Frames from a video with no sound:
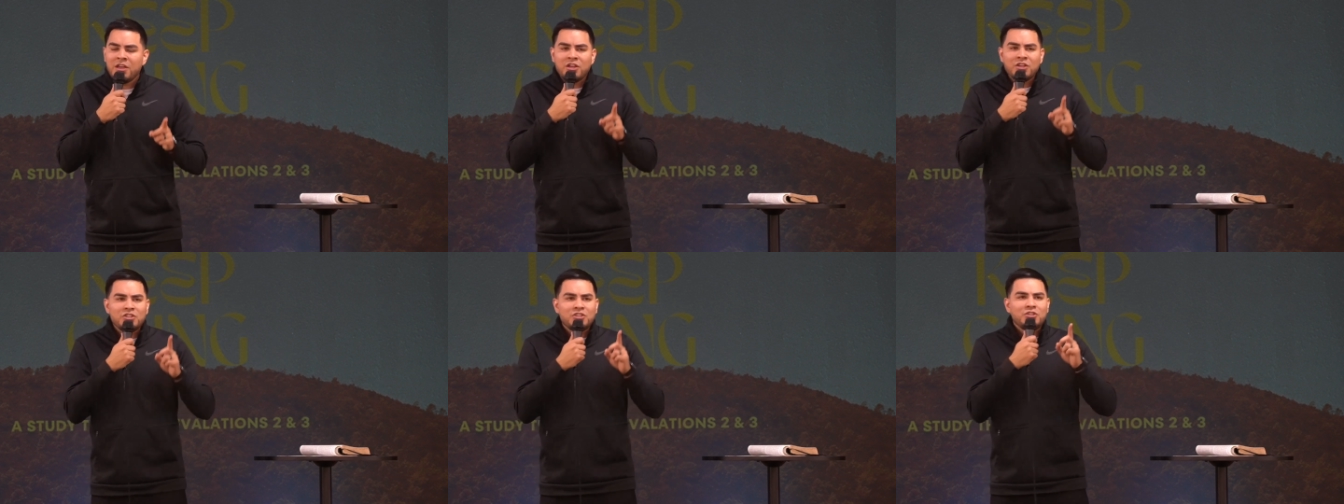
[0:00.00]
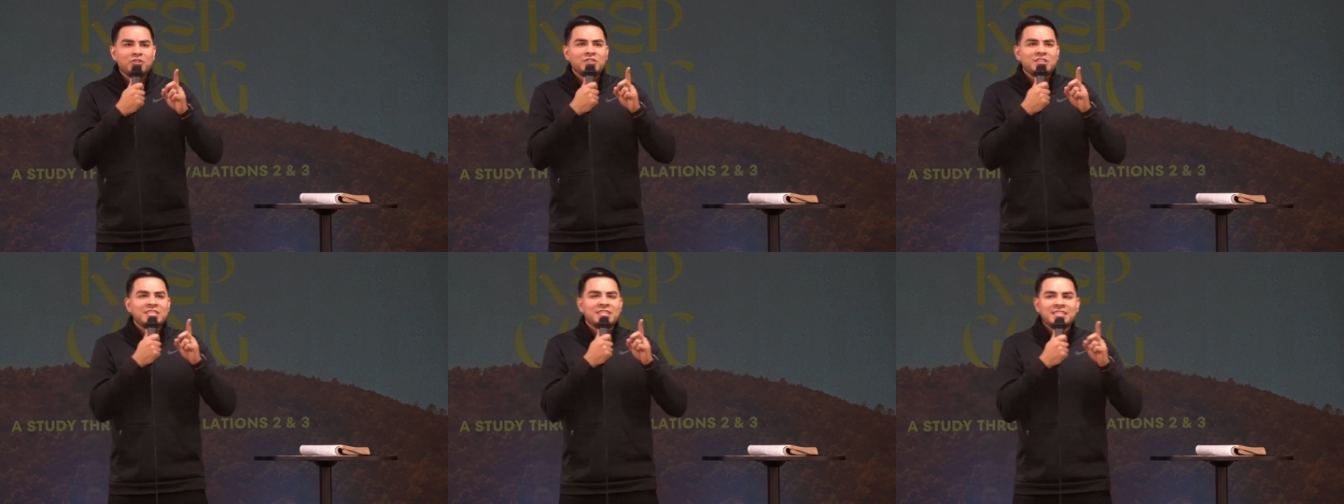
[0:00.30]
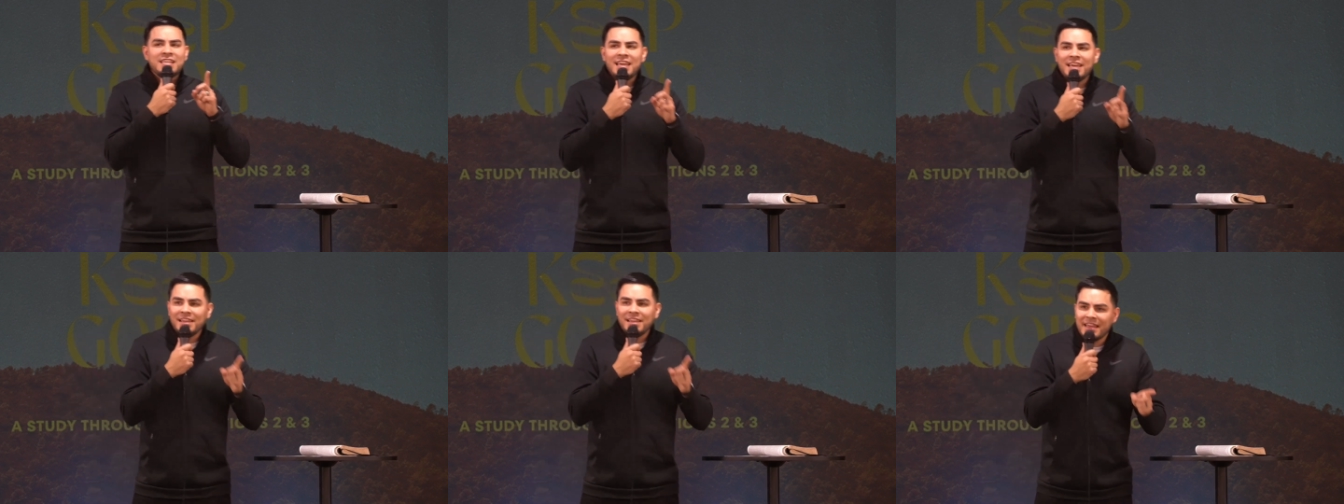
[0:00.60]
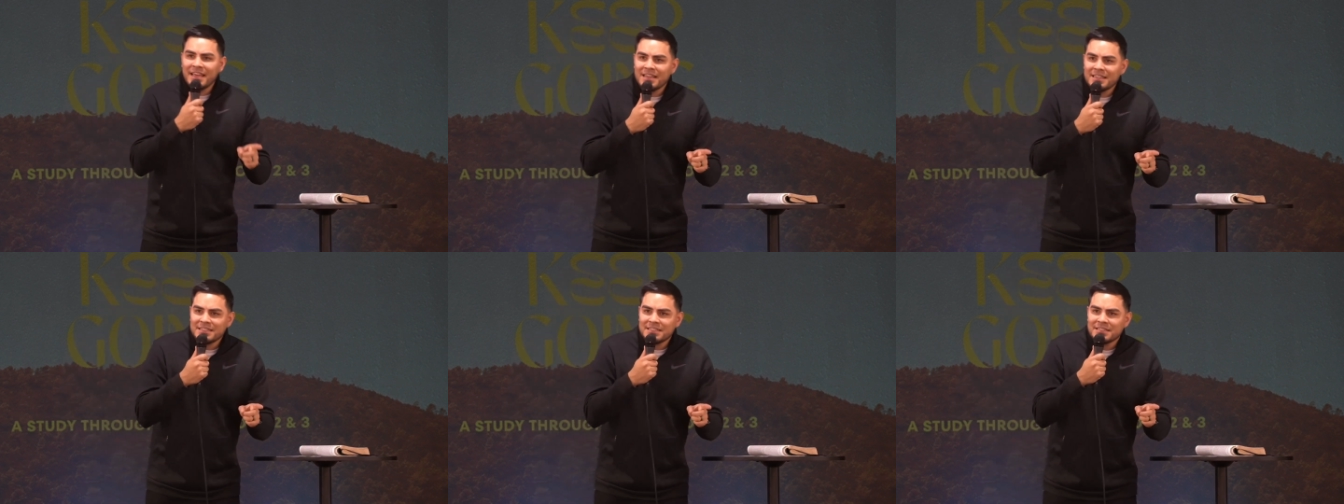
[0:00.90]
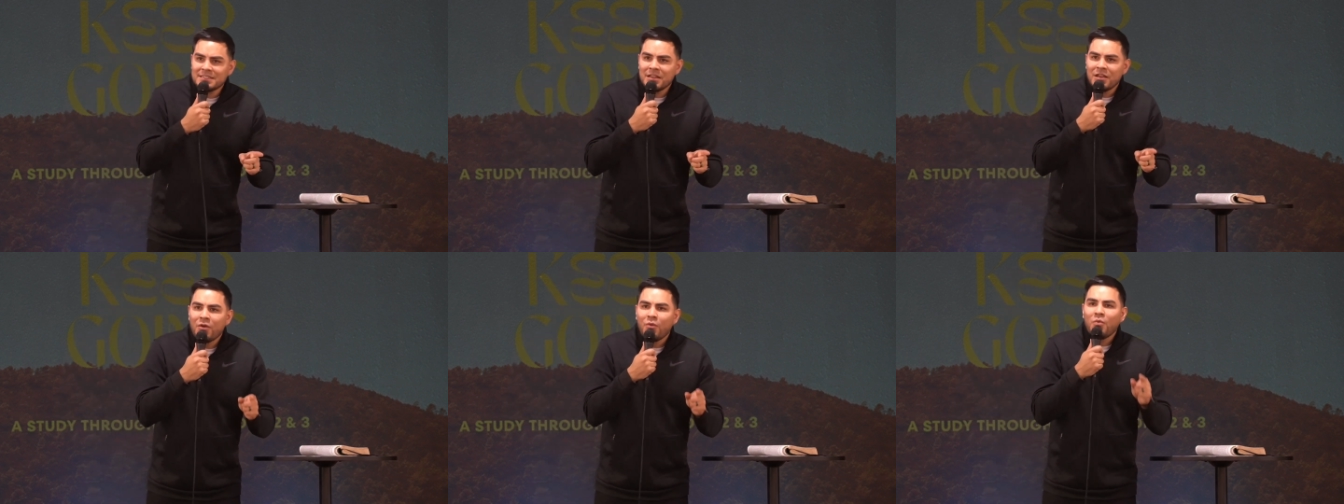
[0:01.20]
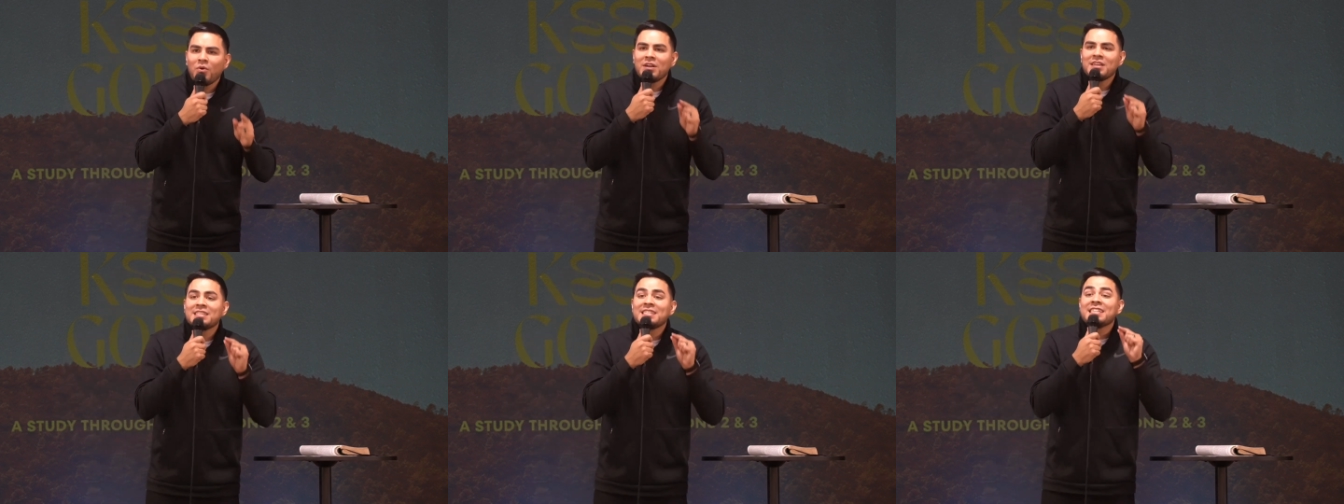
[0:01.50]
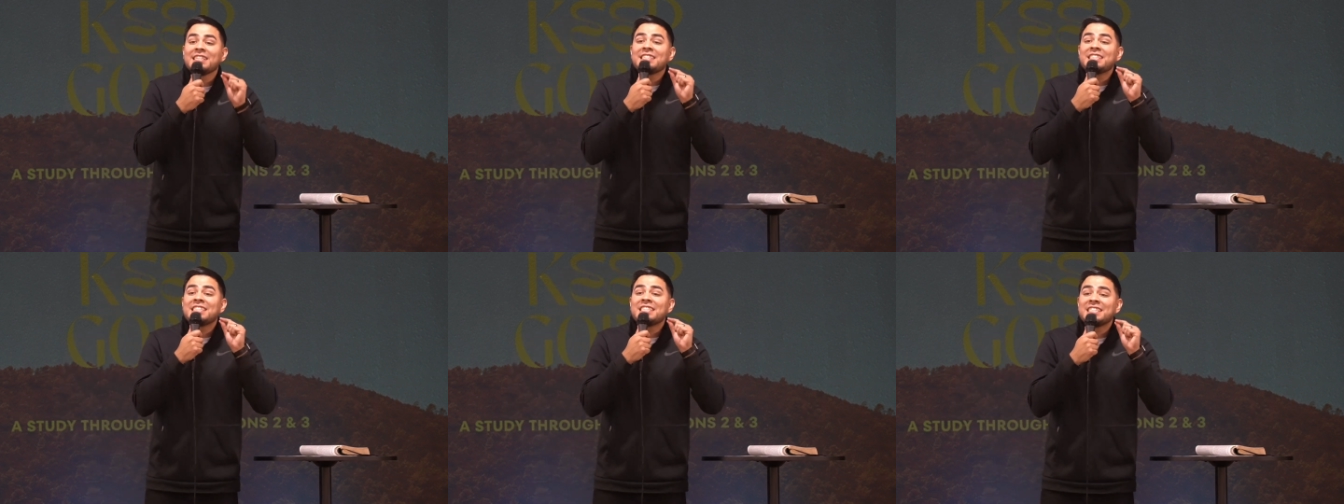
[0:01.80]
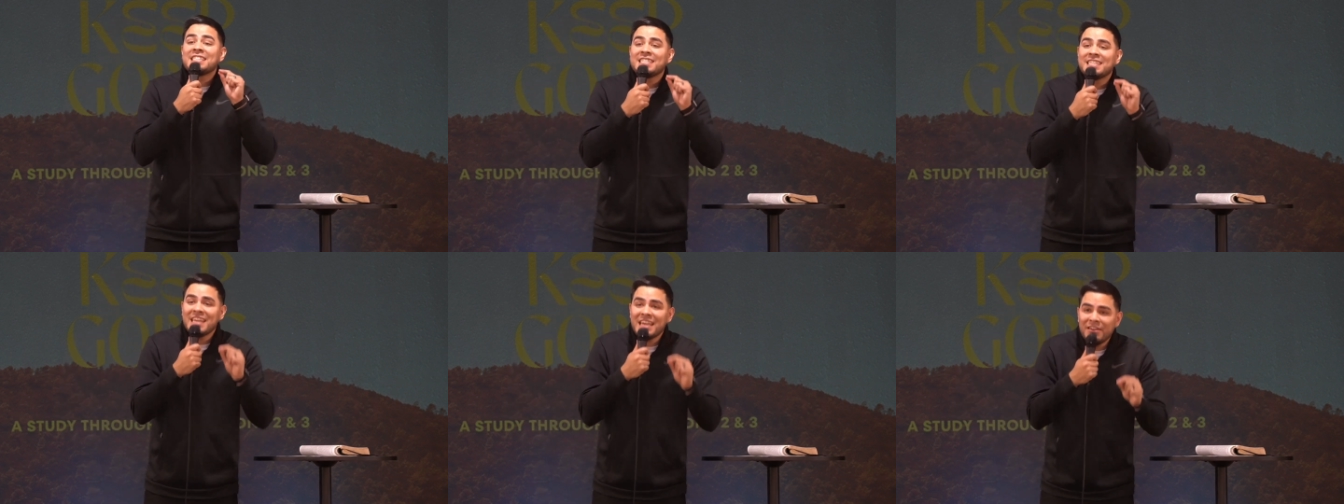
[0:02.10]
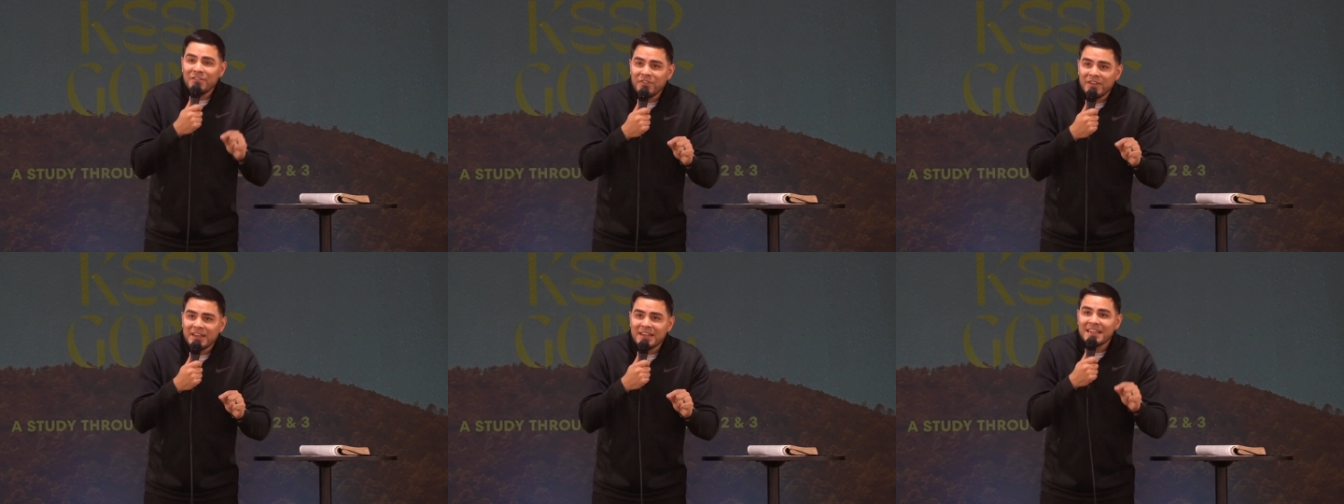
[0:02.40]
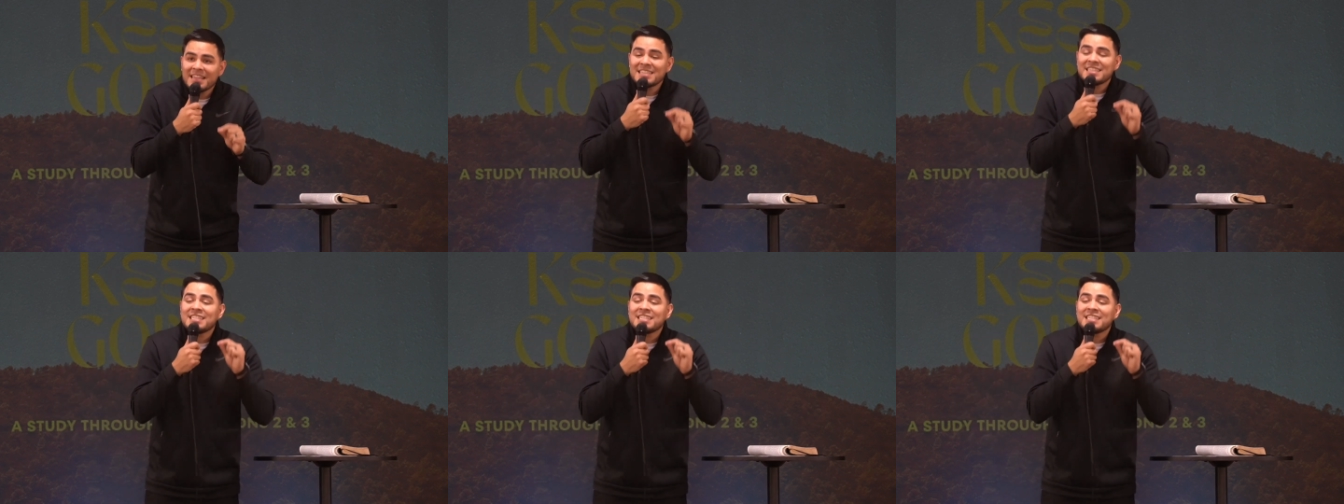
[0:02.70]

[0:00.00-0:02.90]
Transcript: to see this was Stephen